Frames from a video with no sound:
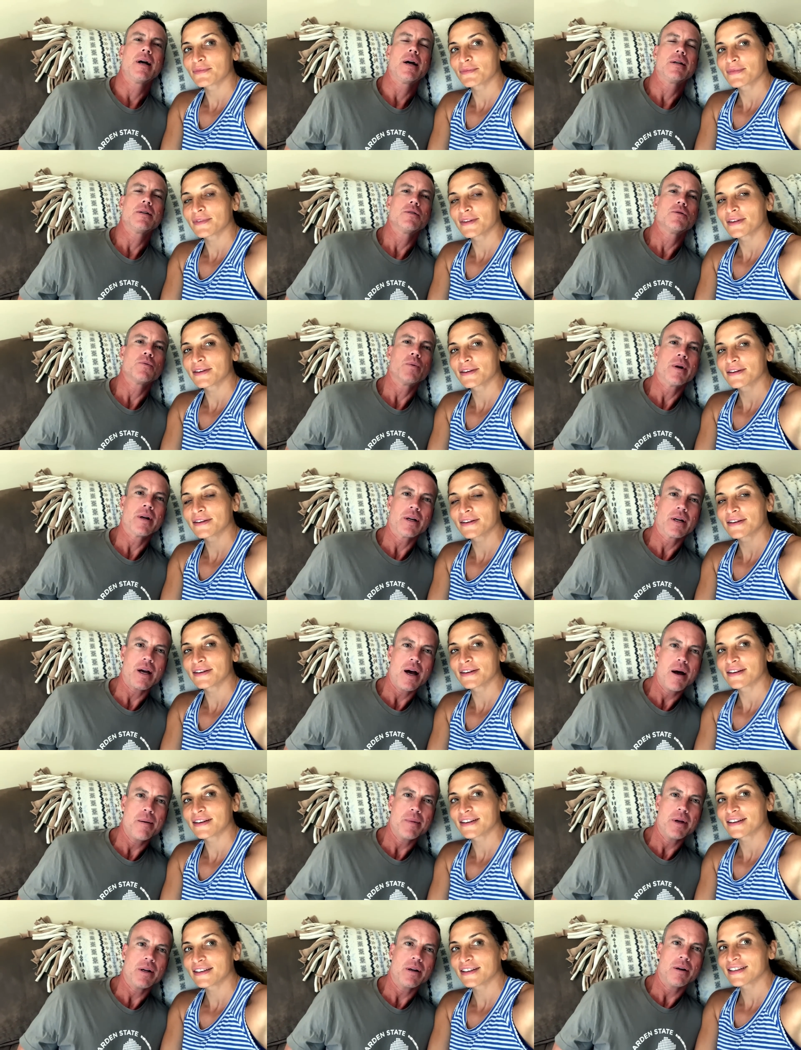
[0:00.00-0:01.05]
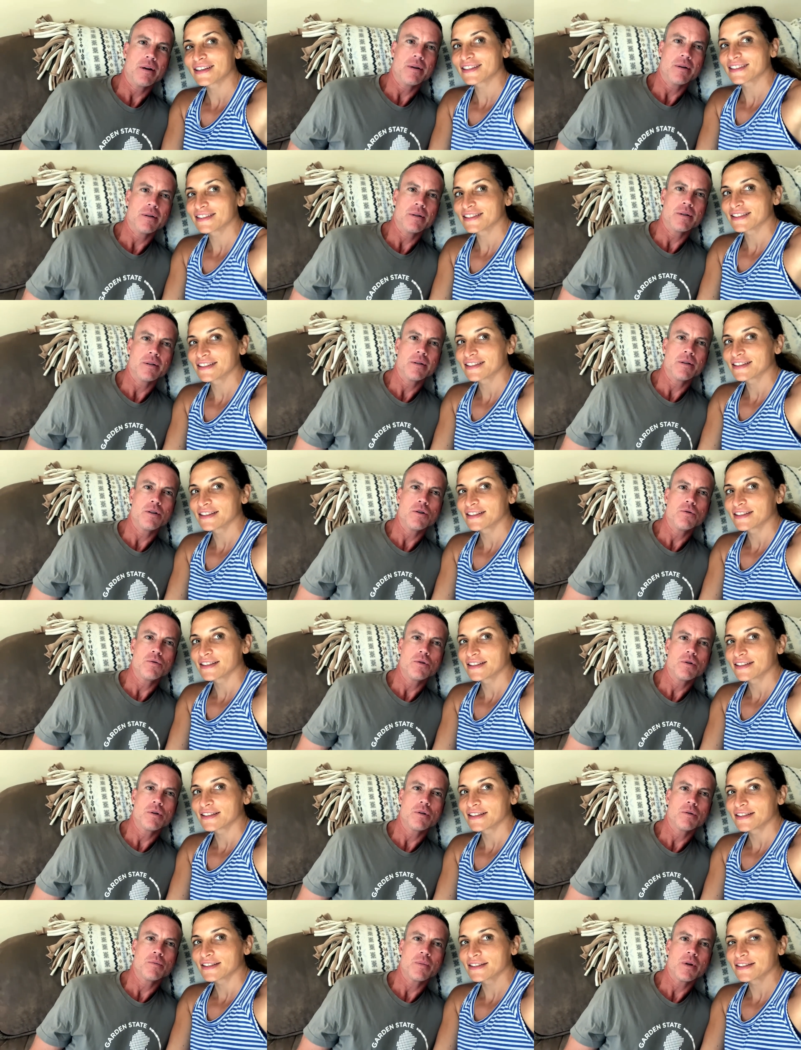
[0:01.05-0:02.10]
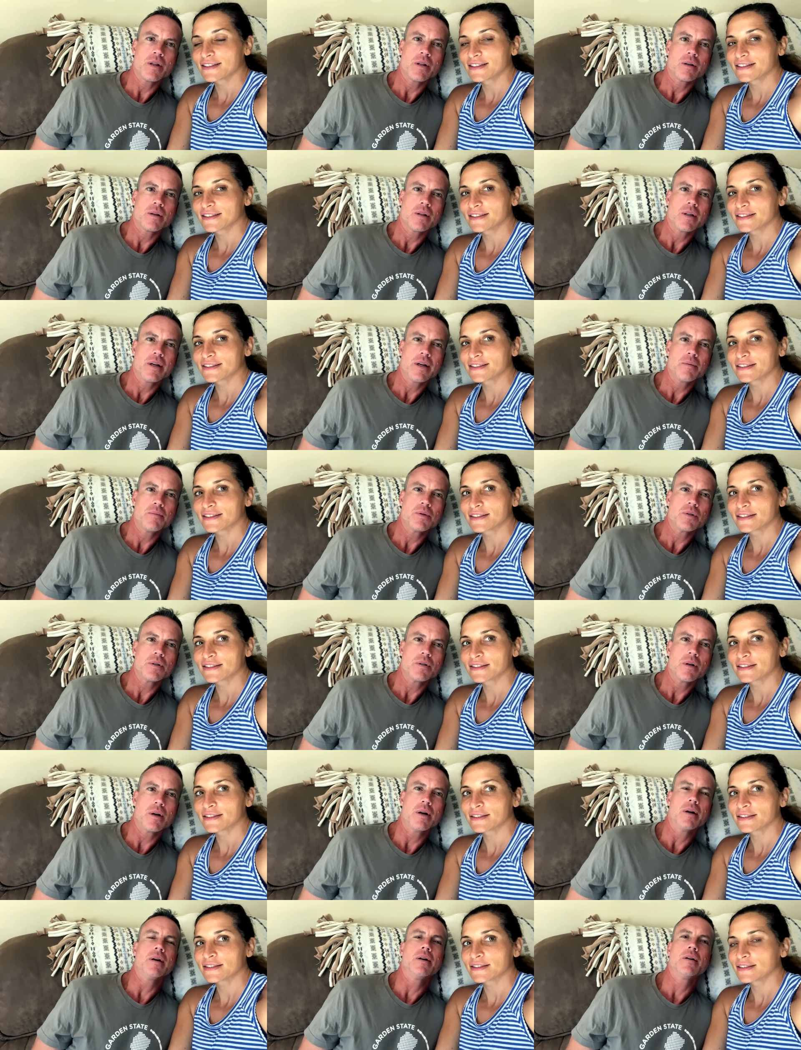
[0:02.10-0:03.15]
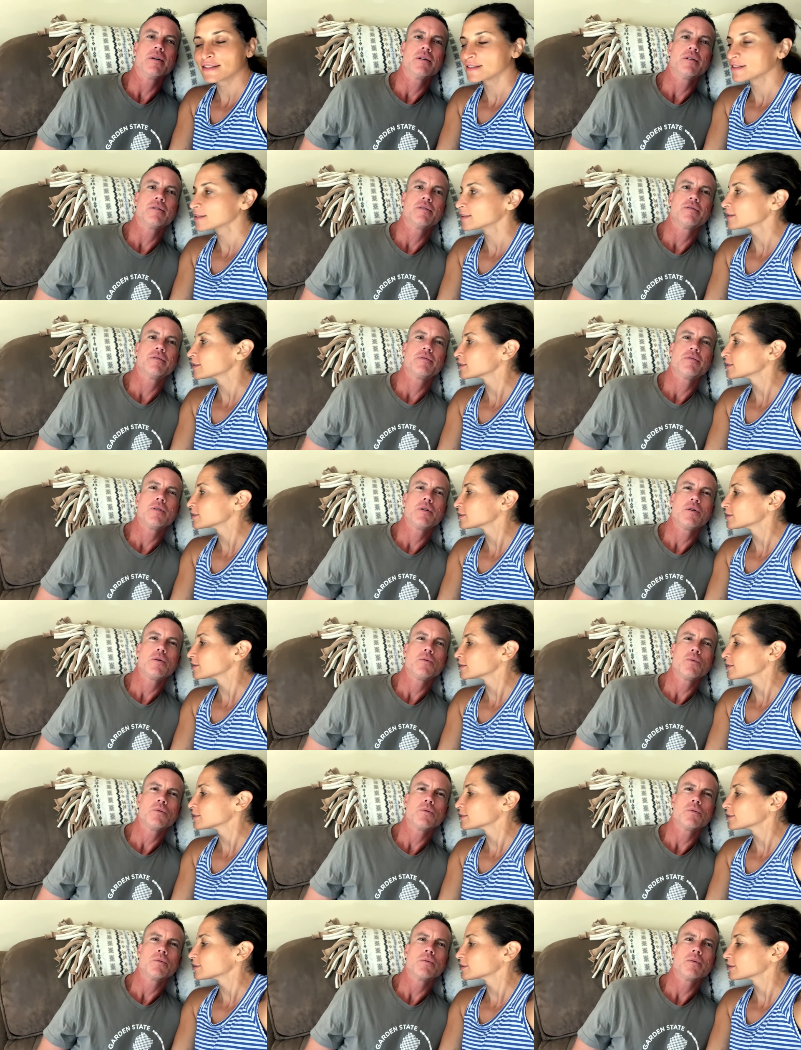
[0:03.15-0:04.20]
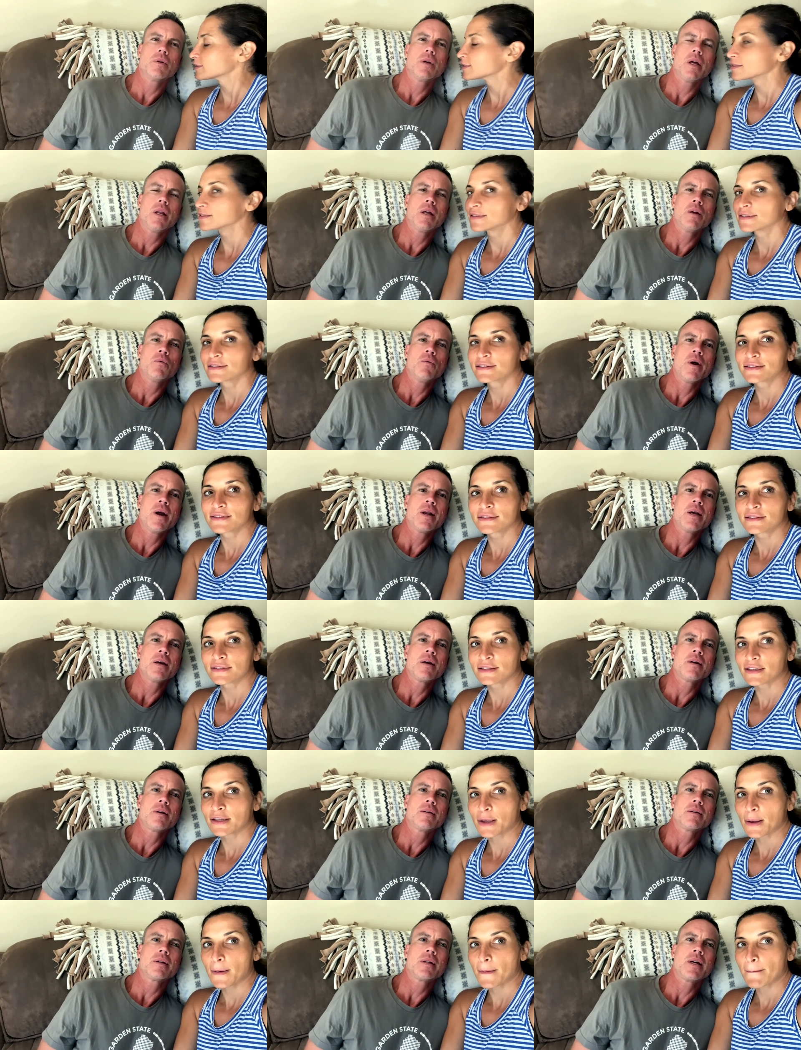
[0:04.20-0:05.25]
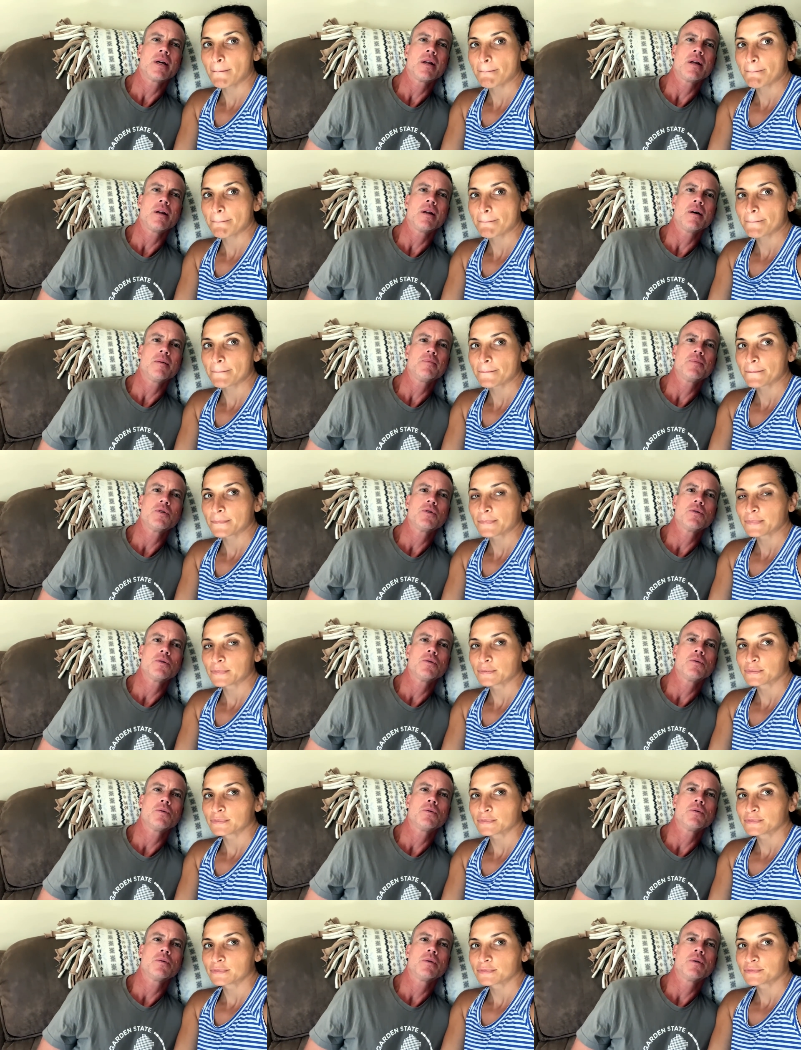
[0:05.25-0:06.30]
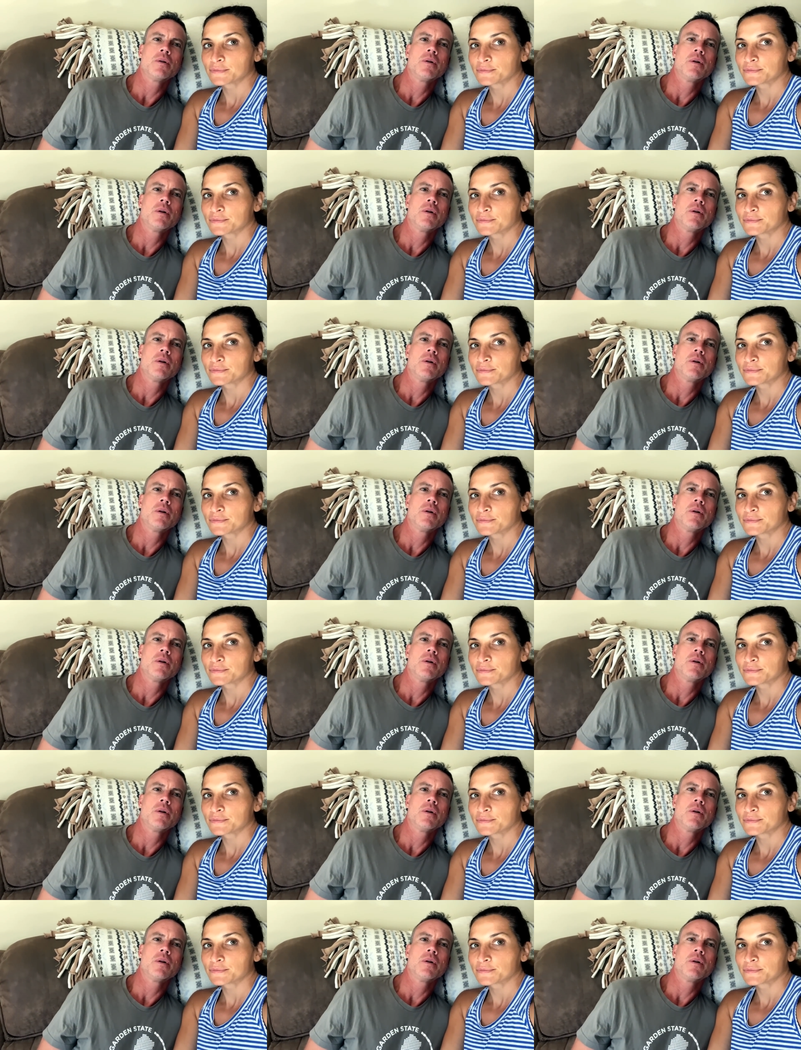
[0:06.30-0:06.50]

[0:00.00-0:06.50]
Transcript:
Speaker 1: I just want to comment on you showing me the clips of you getting ready, leading up to,